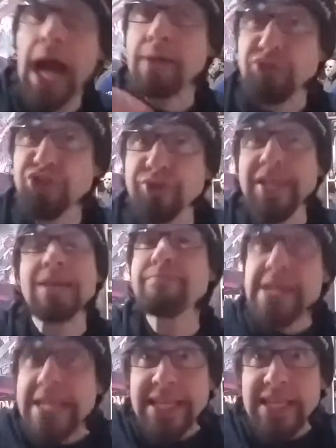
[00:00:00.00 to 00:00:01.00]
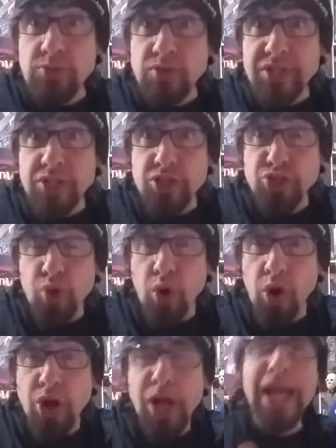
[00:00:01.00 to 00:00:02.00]
I'm sure they immediately went to the
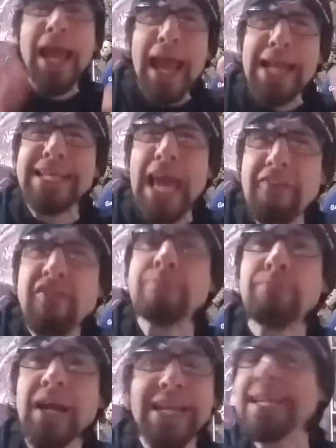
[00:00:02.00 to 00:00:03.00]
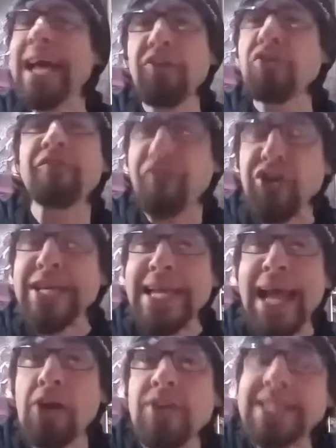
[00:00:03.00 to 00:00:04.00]
drawer and gave him money, and now they're
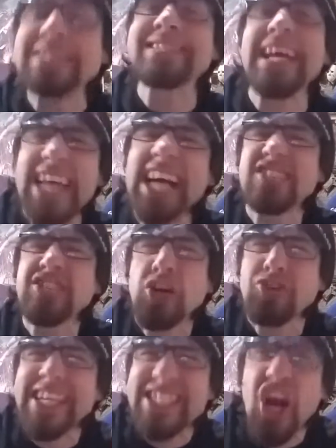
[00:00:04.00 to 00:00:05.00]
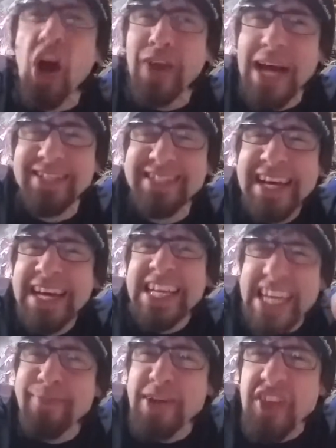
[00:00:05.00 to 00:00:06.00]
freaking out, and he's like, I still need donuts.
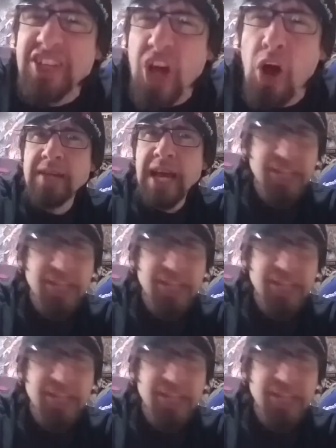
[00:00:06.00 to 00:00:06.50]
Give me the donuts.